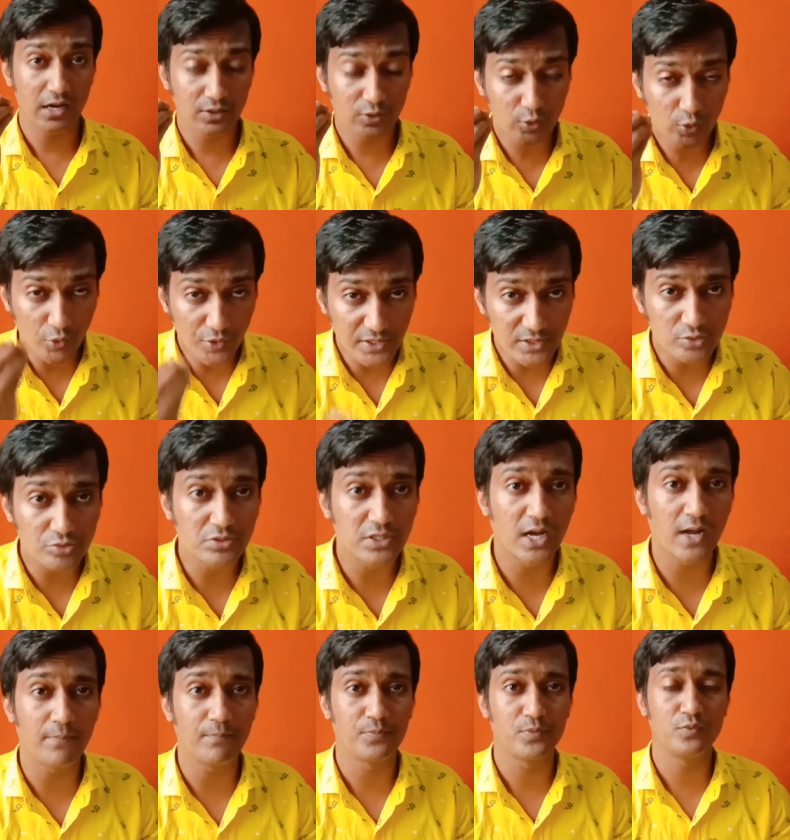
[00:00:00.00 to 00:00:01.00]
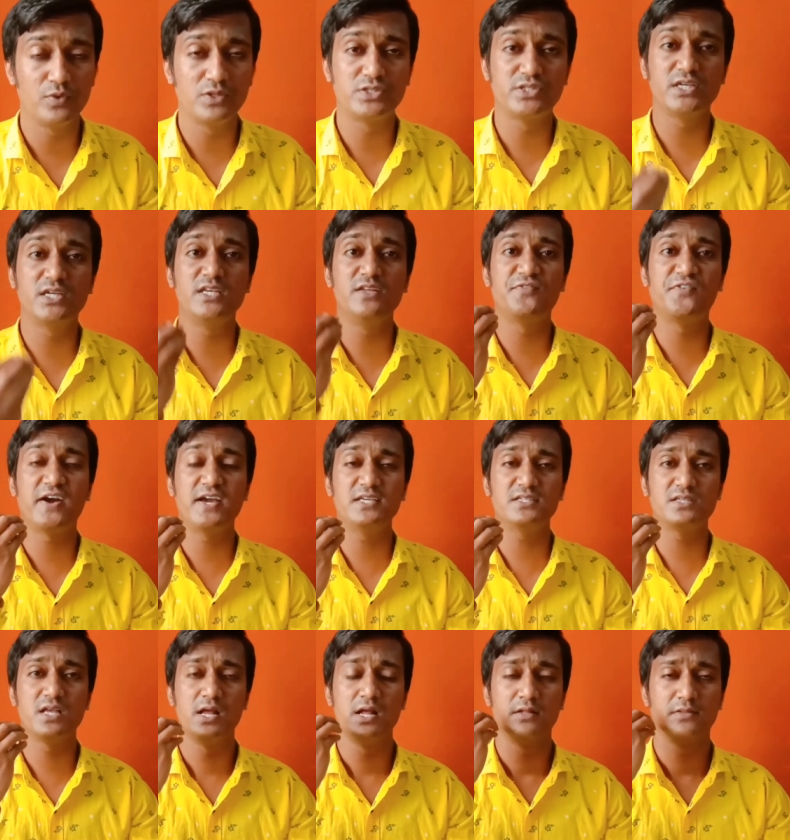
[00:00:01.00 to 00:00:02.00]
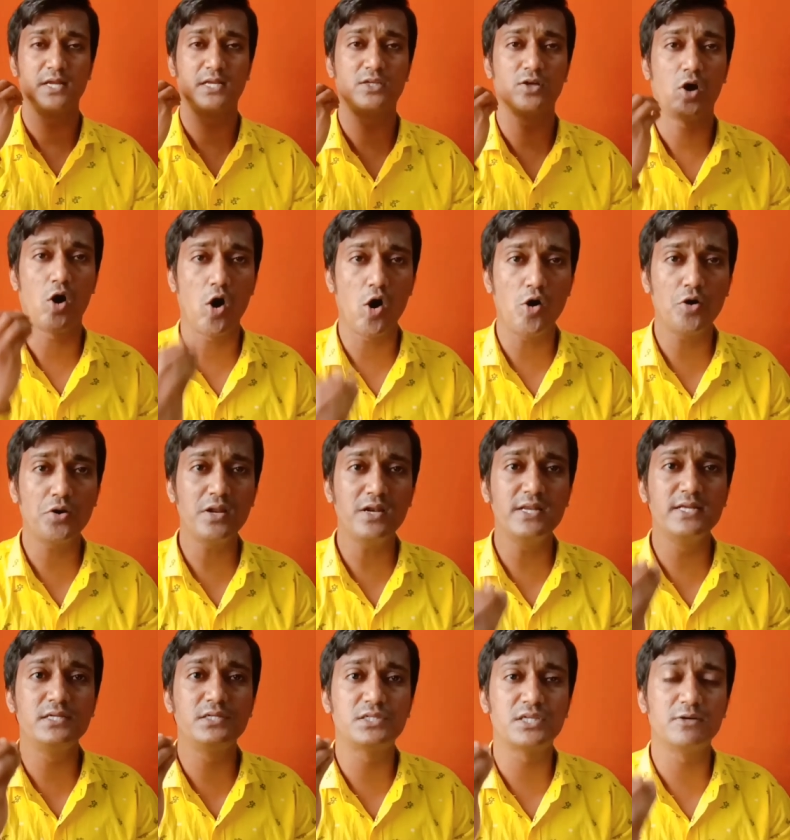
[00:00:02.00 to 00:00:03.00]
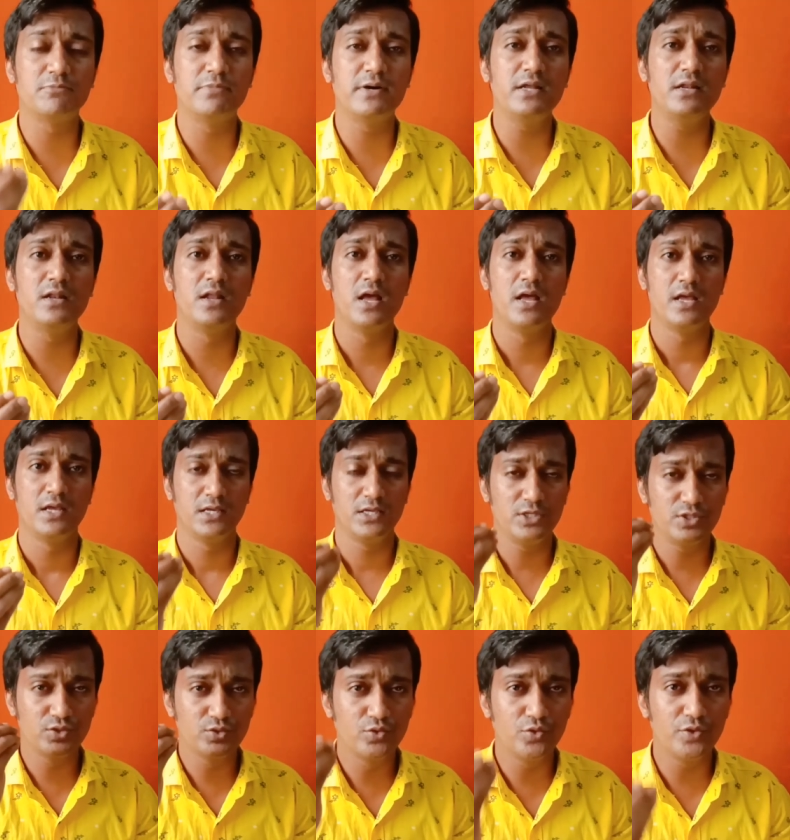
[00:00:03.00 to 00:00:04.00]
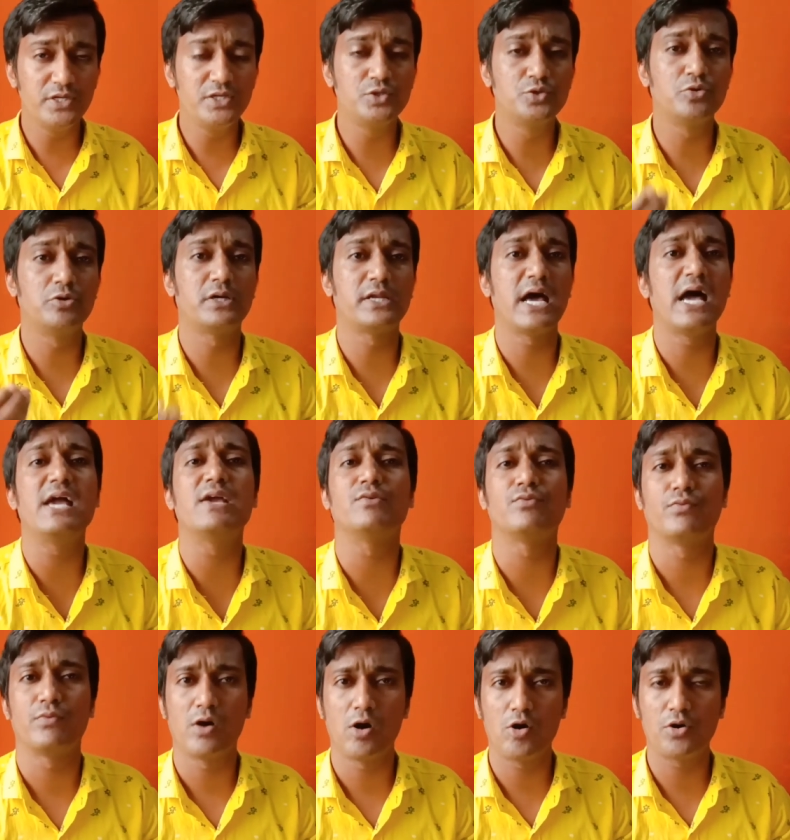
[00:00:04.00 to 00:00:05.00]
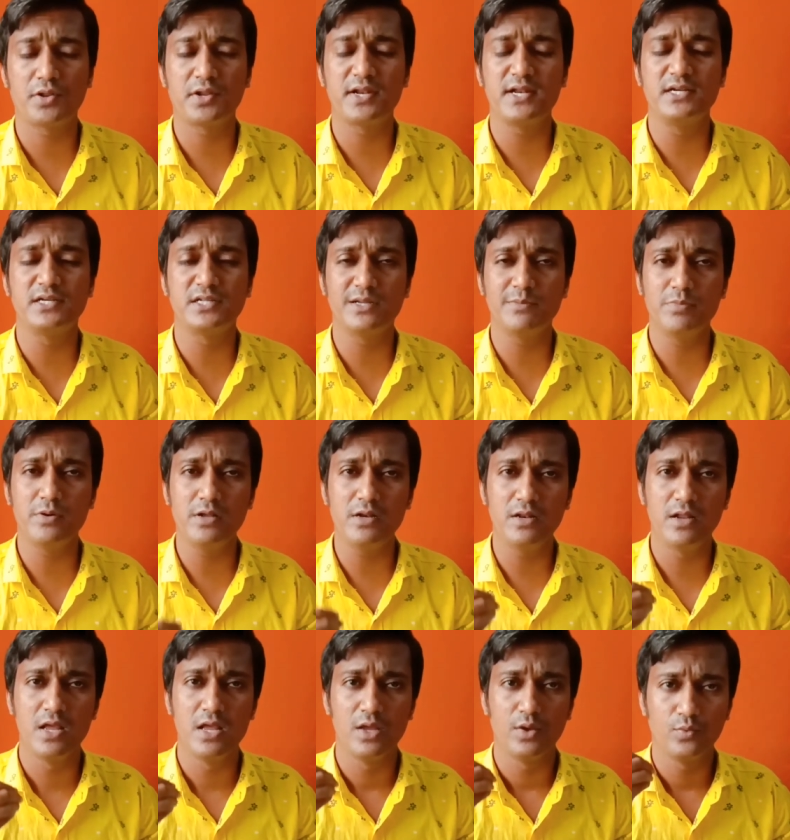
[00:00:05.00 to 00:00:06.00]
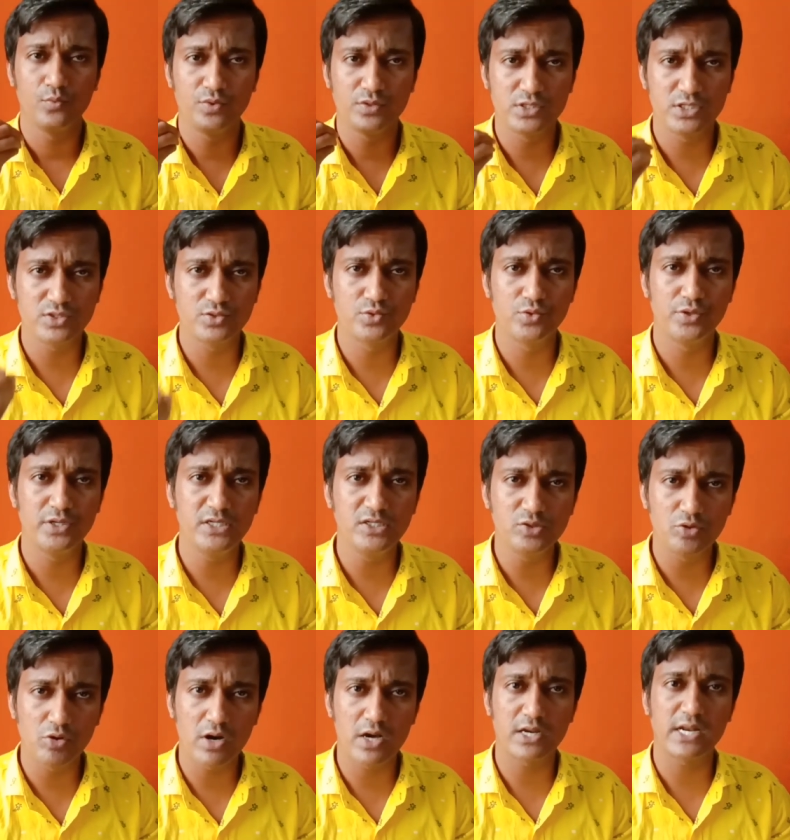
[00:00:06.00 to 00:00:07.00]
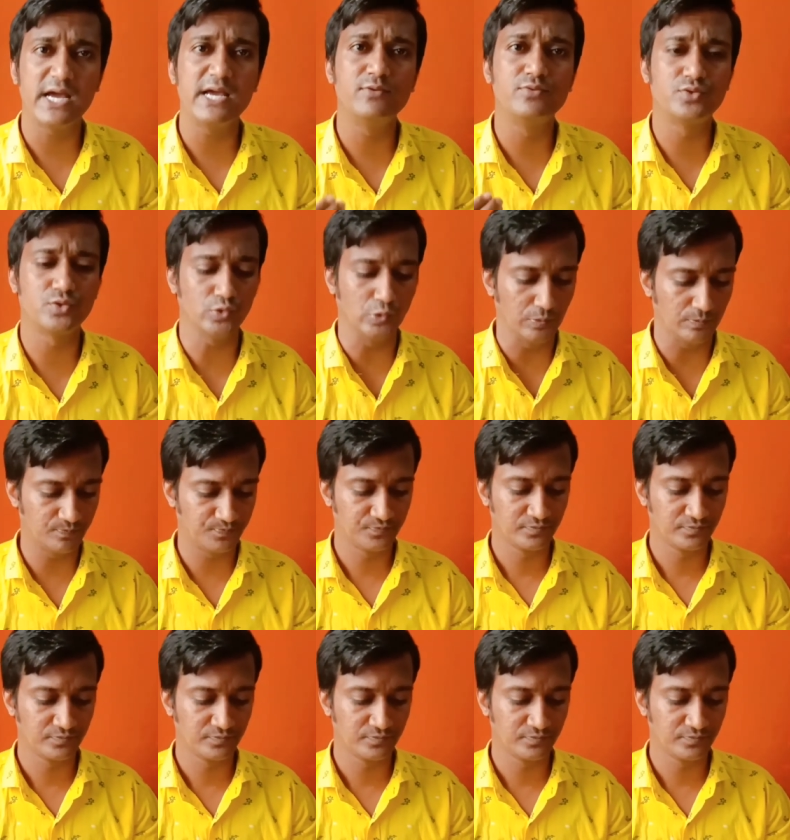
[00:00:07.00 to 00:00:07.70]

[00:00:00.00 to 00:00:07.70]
going to come, which signifies that horror and trouble is going to arrive, horror and trouble which is going to arrive soon.